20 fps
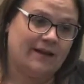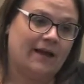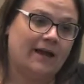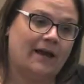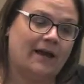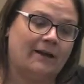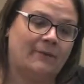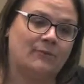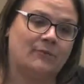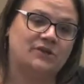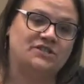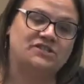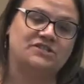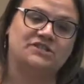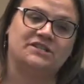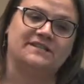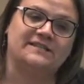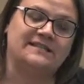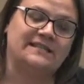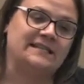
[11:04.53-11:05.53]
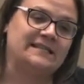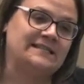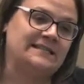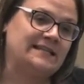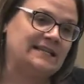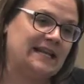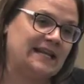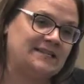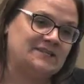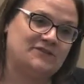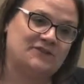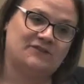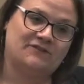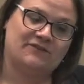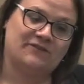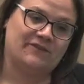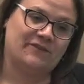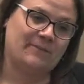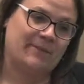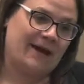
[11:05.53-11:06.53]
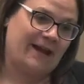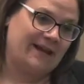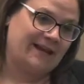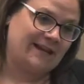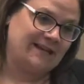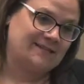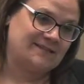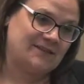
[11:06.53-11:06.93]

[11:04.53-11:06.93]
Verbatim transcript: Um, which just isn't as good for the body.